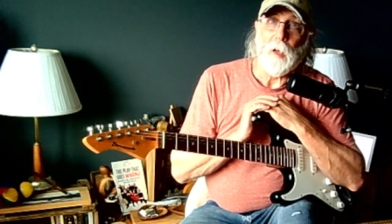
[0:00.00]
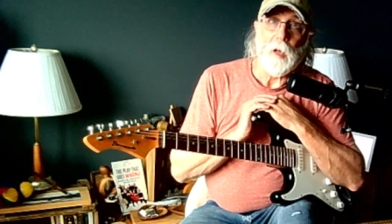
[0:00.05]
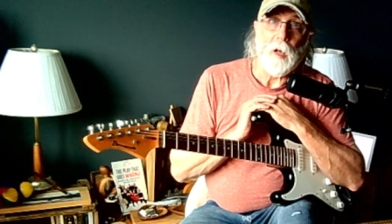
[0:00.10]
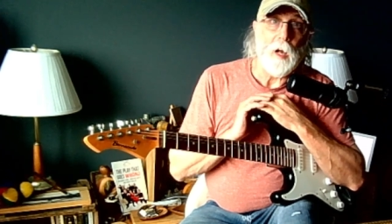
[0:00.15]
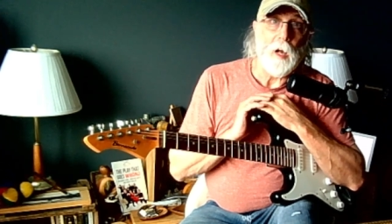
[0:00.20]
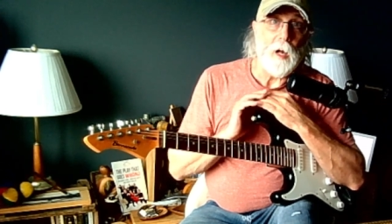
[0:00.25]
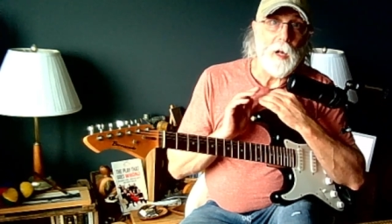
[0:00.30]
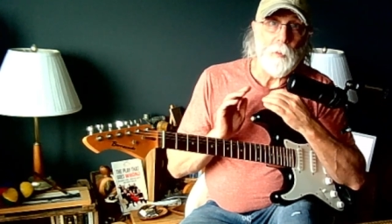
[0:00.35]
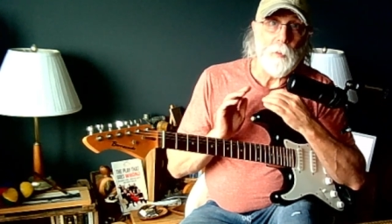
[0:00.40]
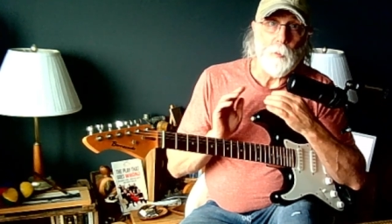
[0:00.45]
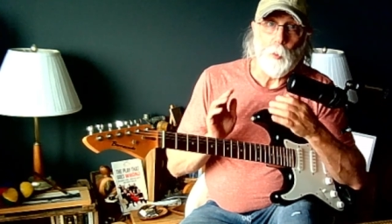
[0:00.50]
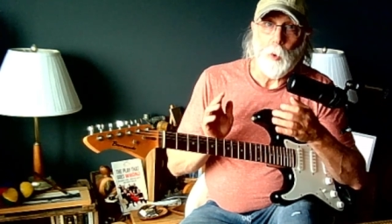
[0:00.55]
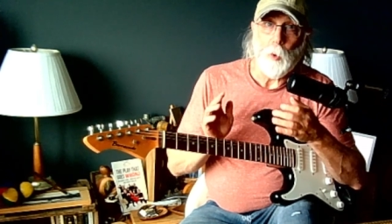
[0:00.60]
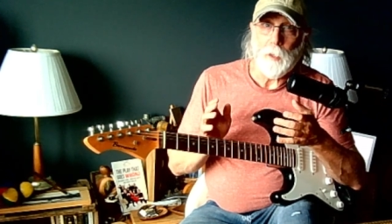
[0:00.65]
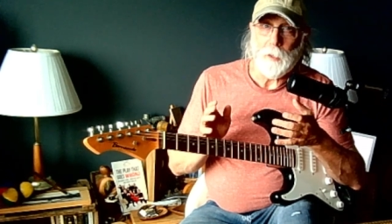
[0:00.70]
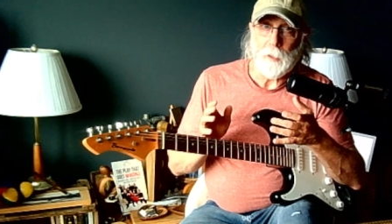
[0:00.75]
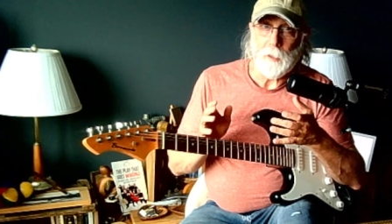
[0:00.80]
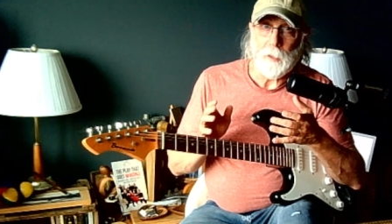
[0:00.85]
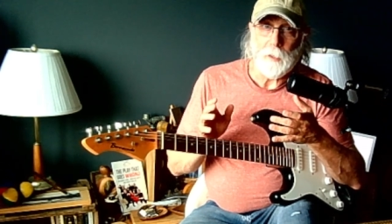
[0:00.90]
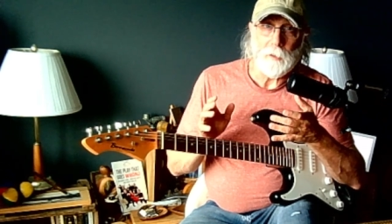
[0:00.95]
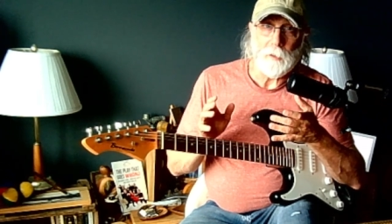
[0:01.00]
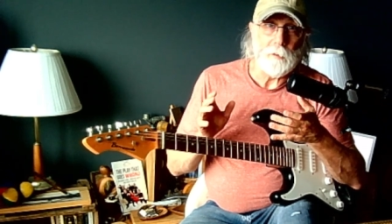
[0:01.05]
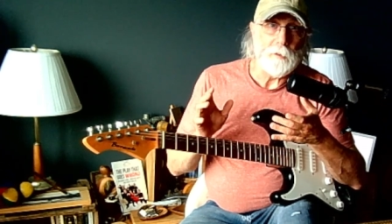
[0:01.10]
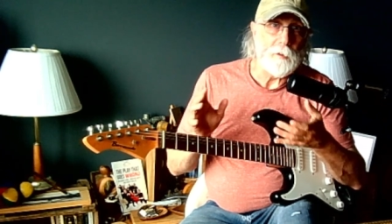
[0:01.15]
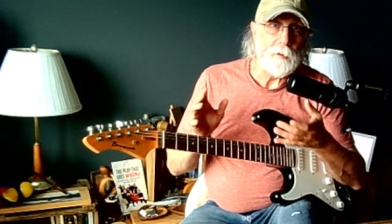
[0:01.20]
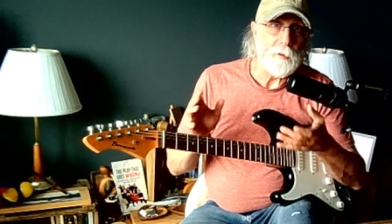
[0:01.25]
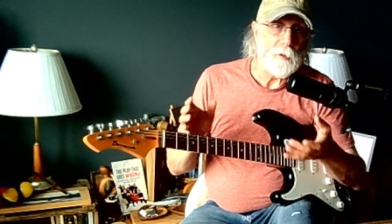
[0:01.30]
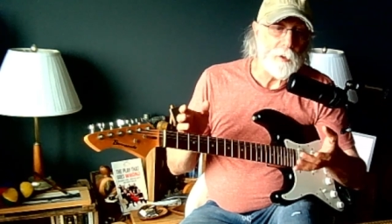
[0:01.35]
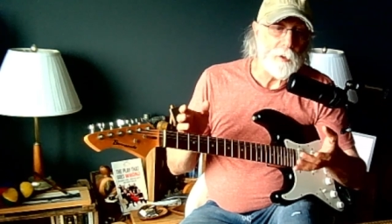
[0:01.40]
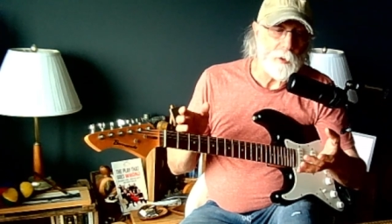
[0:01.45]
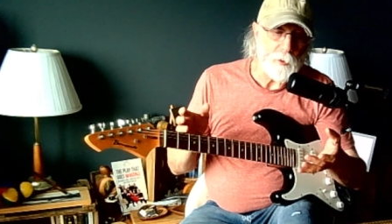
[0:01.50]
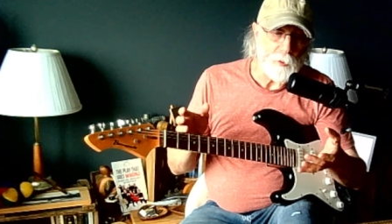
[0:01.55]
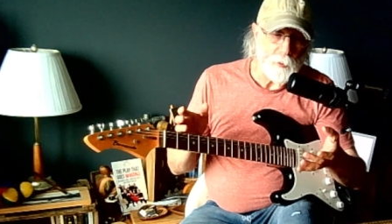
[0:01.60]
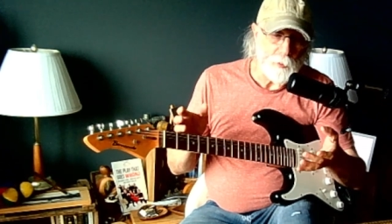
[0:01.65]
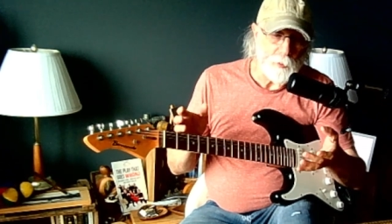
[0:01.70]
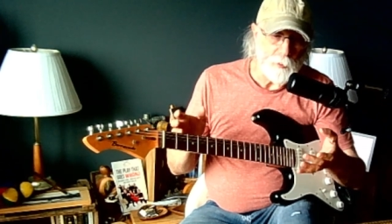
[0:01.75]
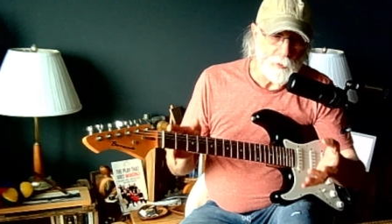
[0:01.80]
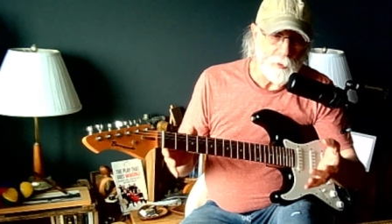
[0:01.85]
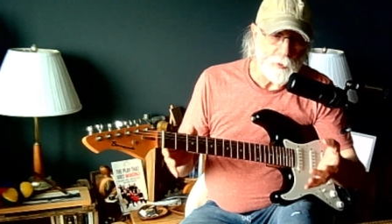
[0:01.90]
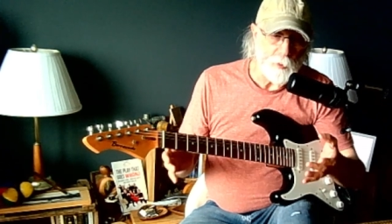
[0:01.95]
I'm wanting it to
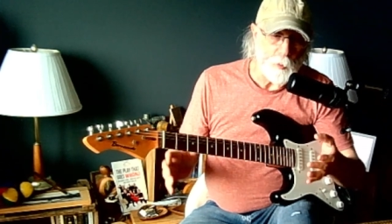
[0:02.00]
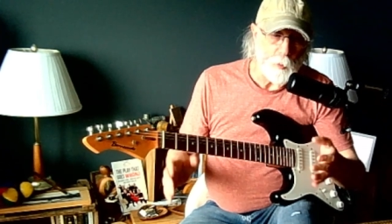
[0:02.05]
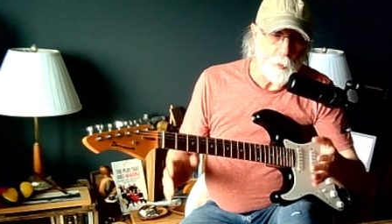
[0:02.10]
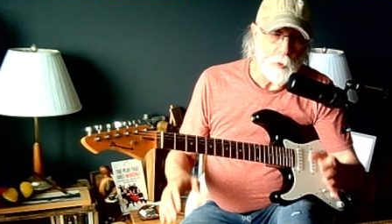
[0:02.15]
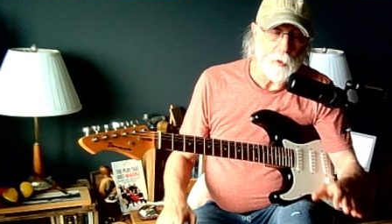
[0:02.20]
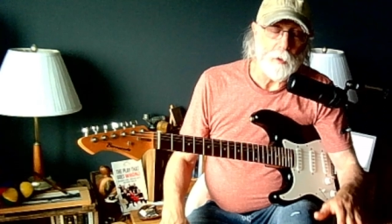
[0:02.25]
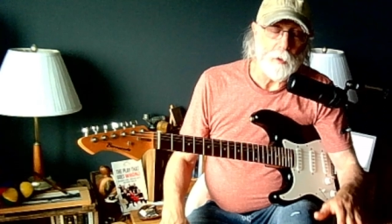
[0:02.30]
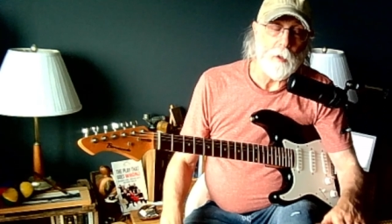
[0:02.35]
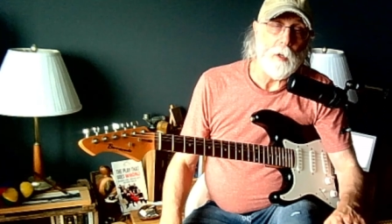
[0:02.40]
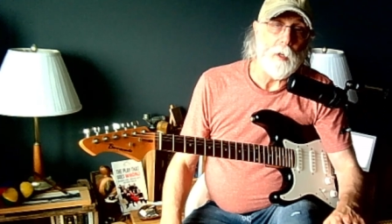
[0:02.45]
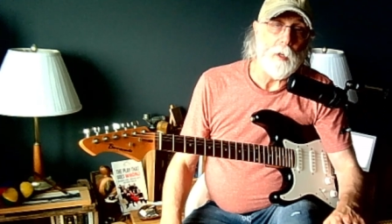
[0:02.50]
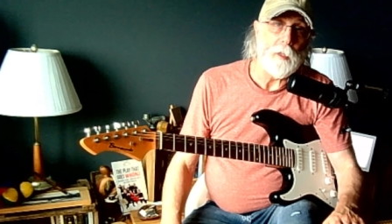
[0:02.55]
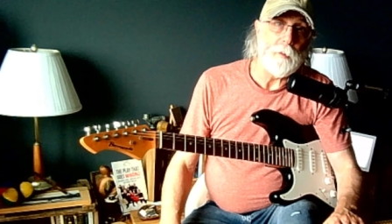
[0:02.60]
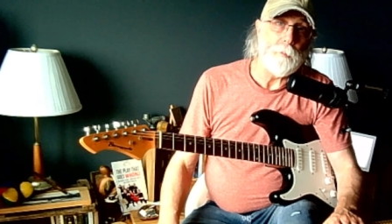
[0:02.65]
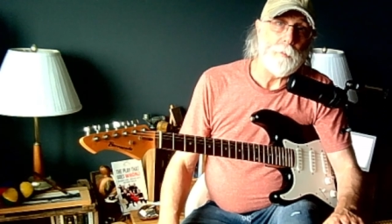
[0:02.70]
do work on and